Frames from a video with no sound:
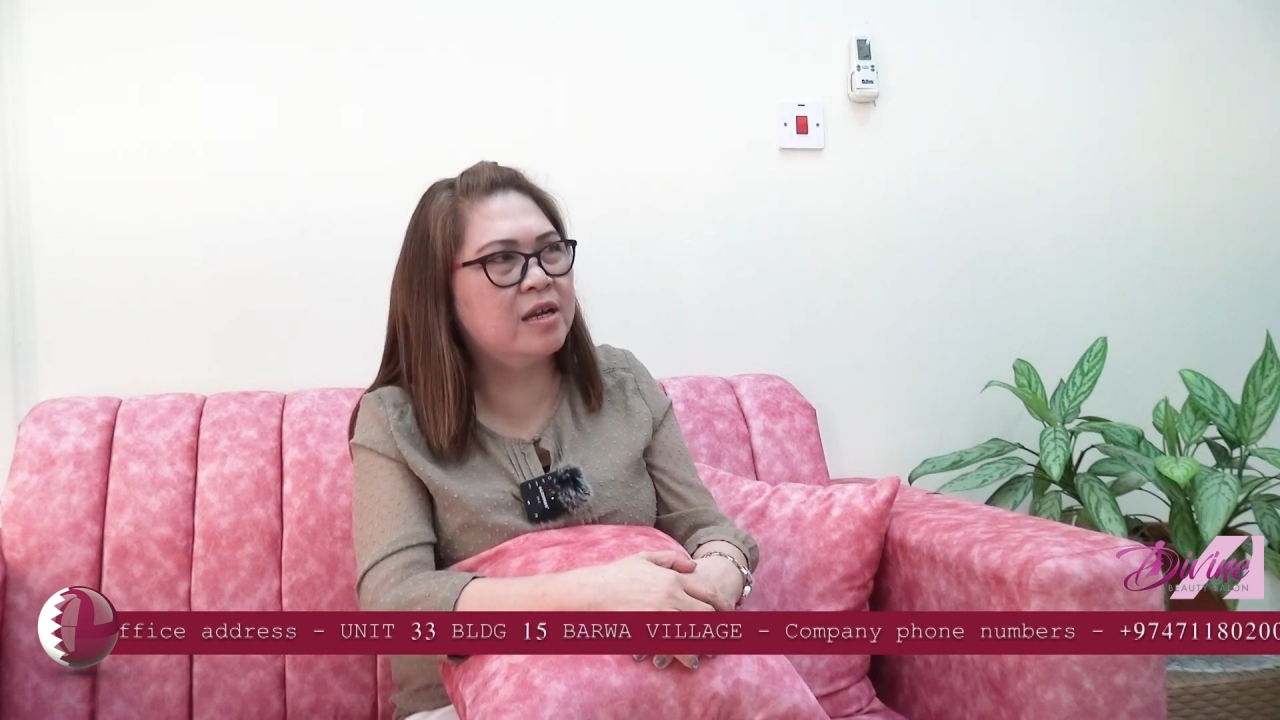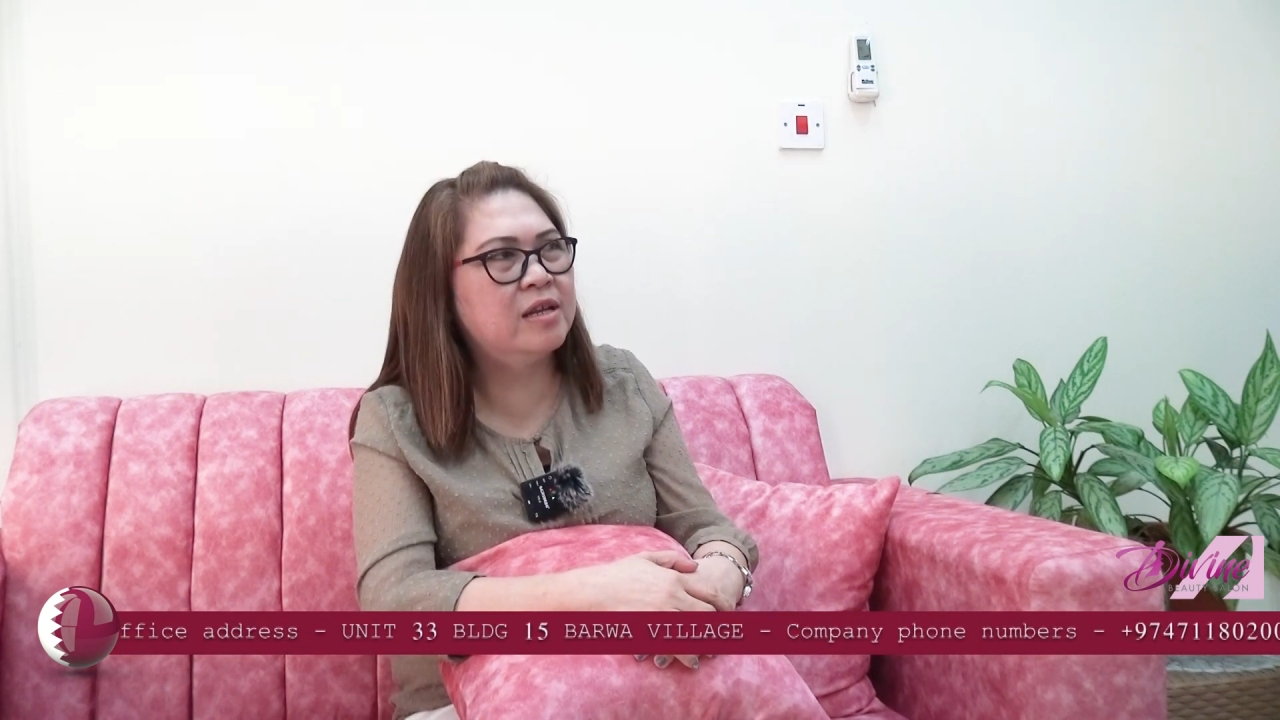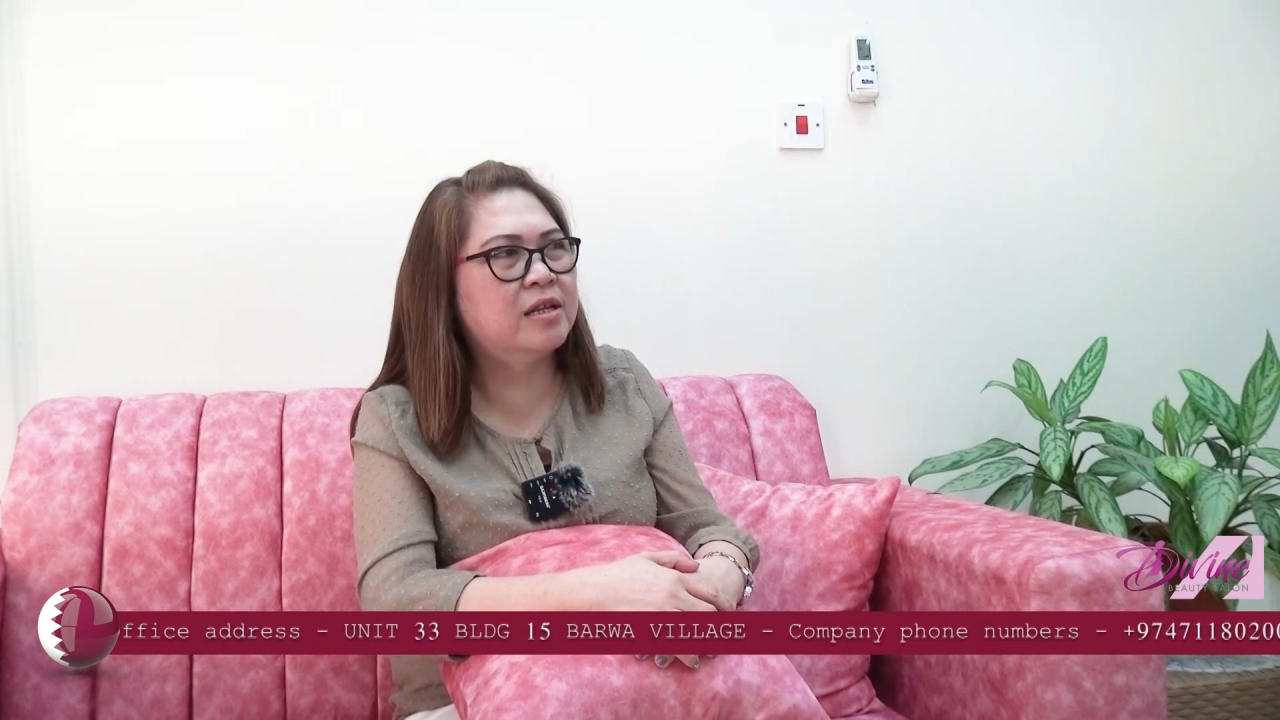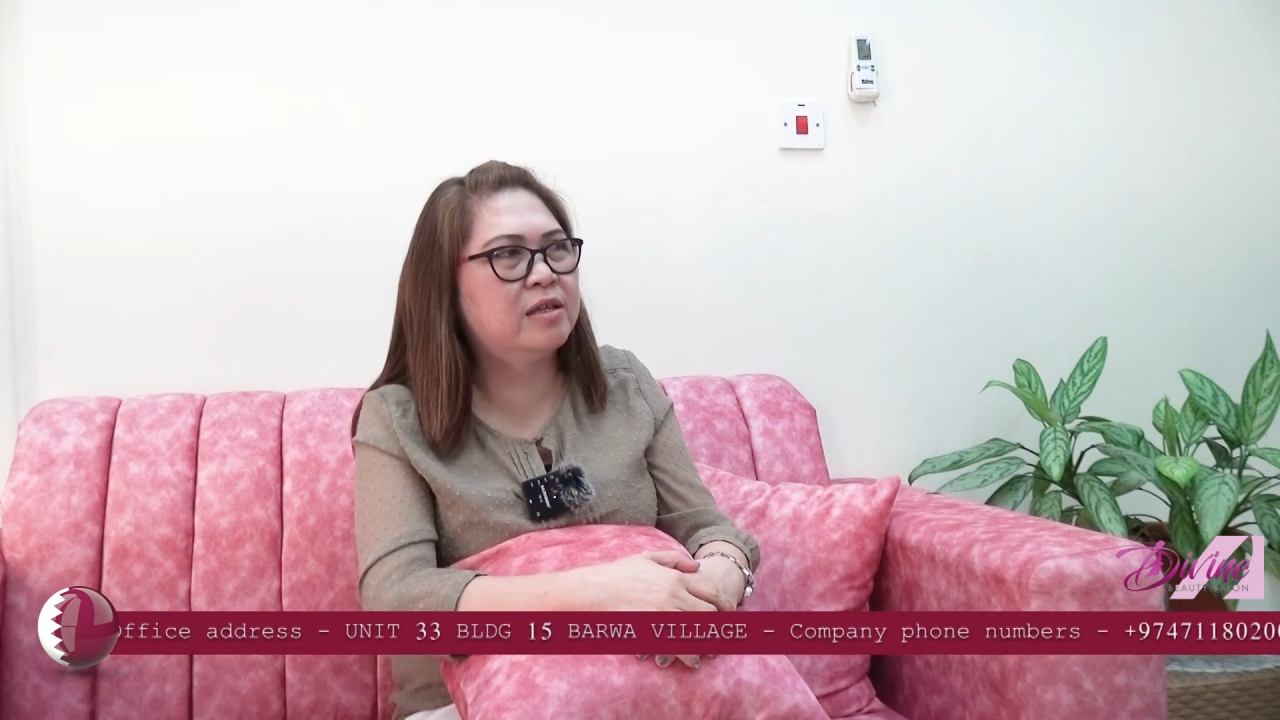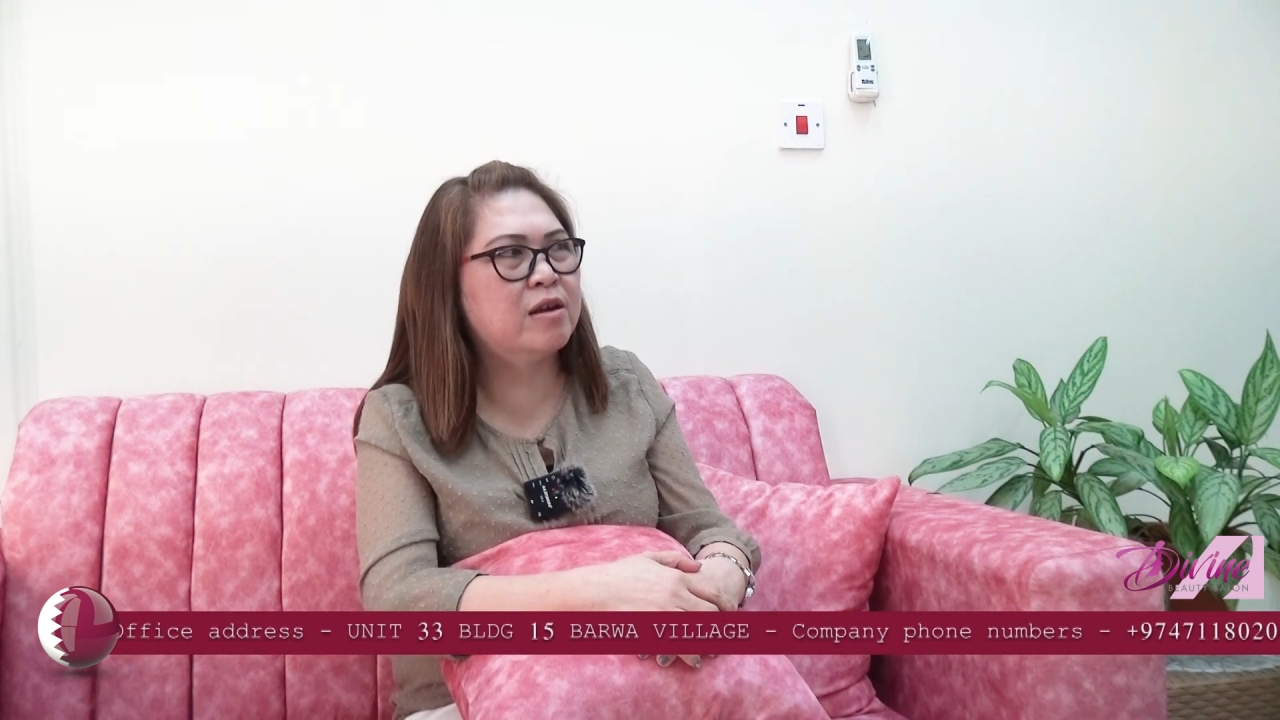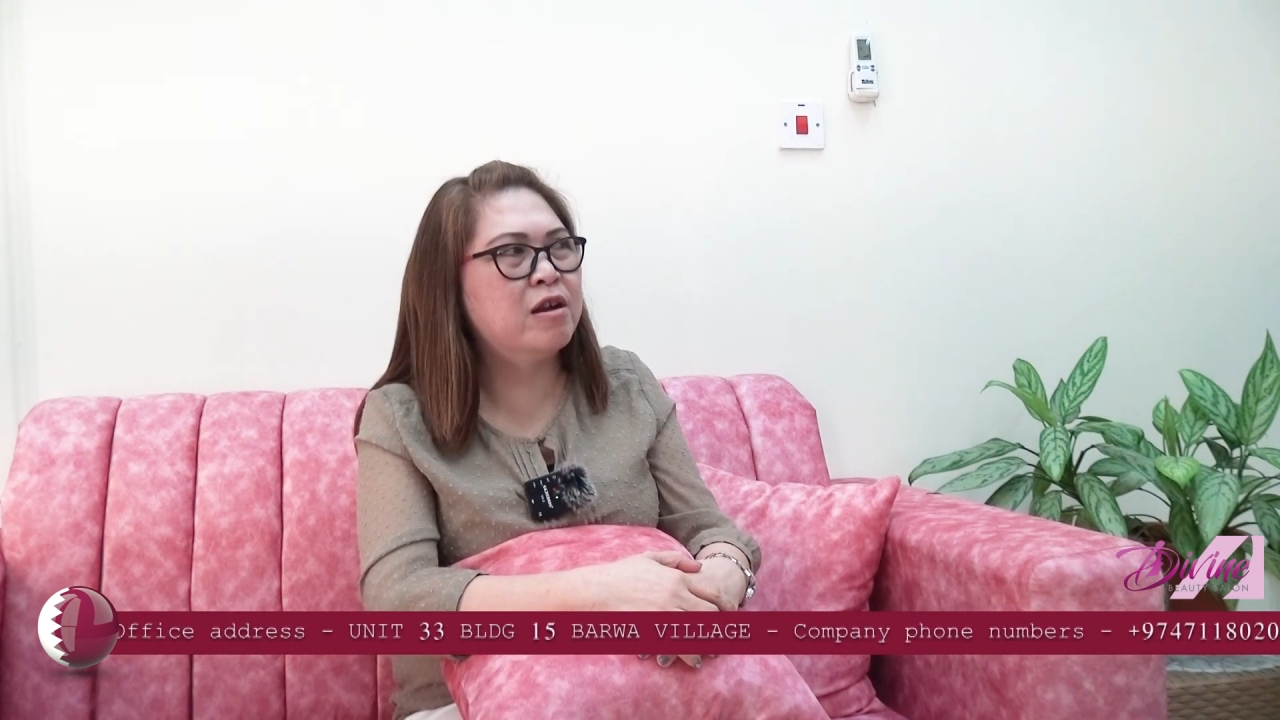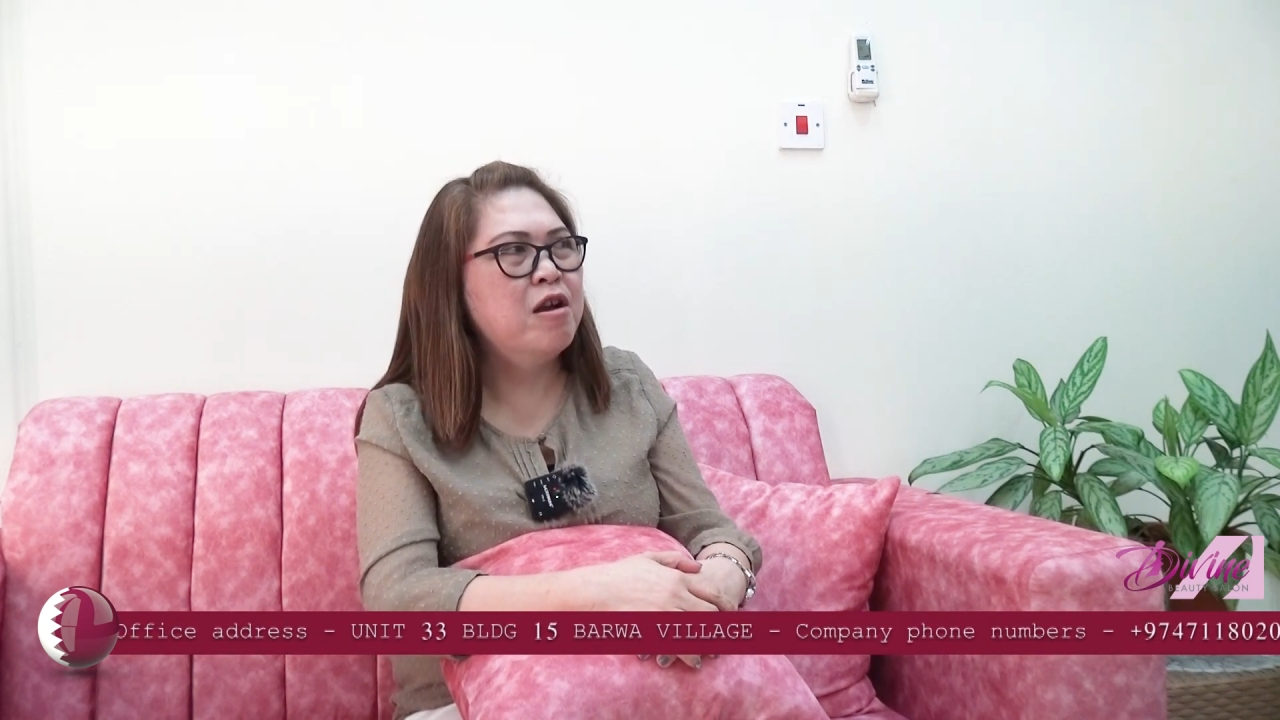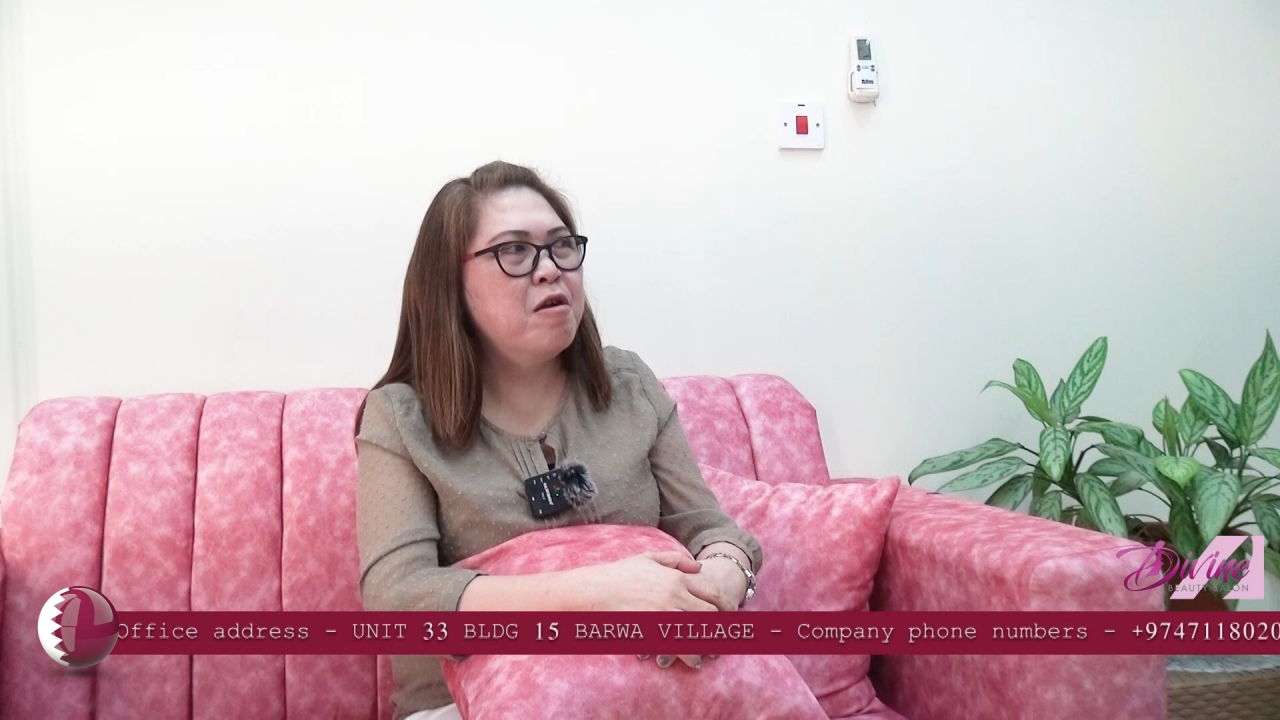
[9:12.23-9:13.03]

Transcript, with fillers: in Qatar,